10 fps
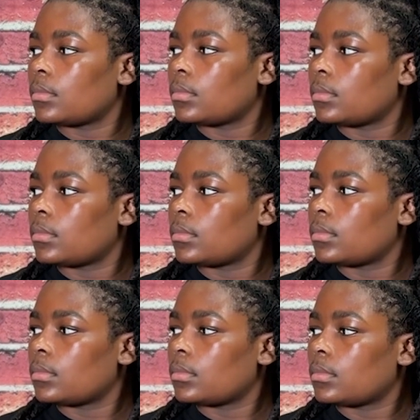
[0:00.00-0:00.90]

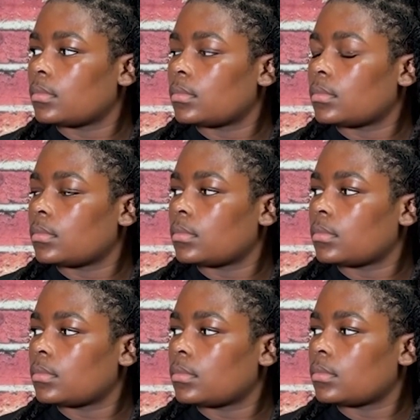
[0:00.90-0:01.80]

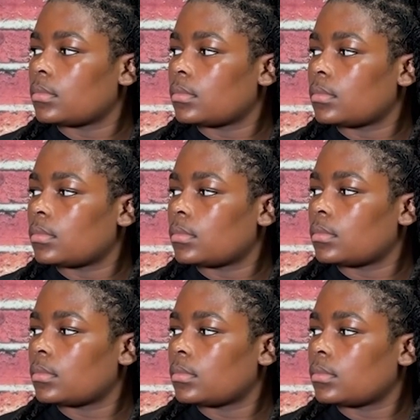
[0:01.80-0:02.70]

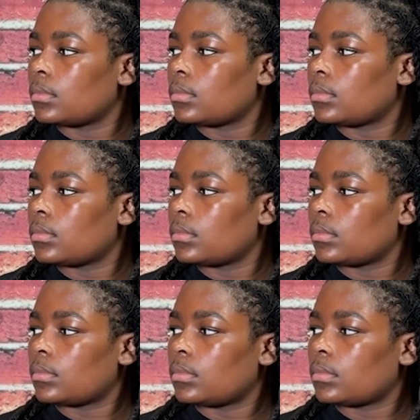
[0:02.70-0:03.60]

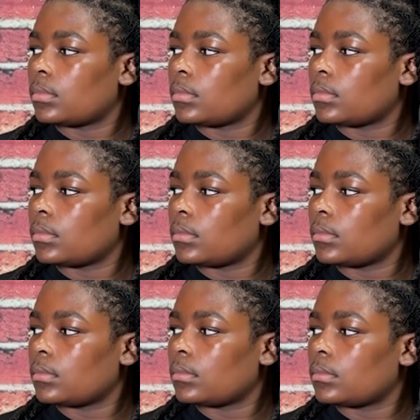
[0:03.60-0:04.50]

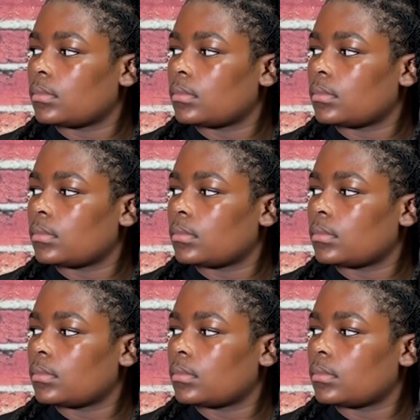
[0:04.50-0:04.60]
The person shown says nothing.